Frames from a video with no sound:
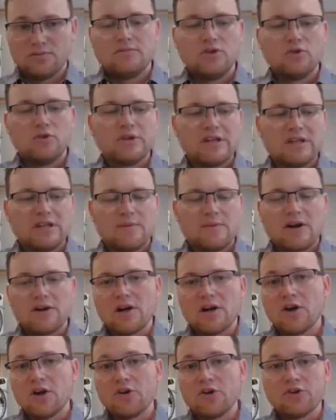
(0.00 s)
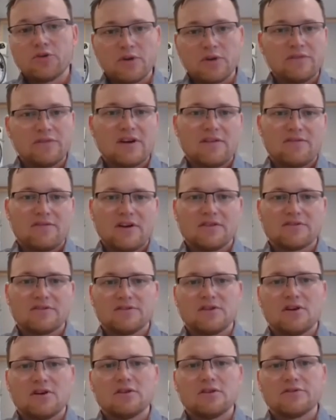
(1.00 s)
you would get about
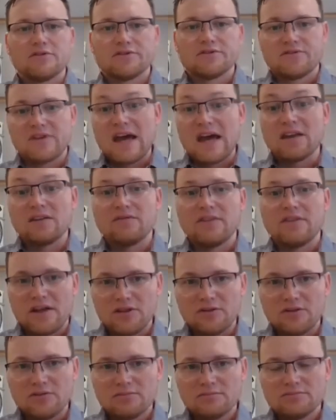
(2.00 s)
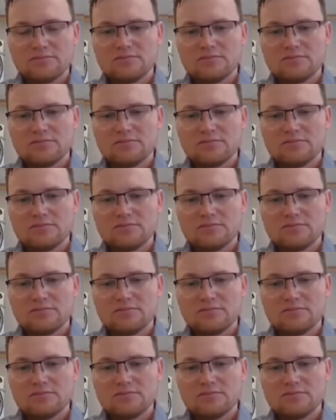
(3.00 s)
$125,000 of added value.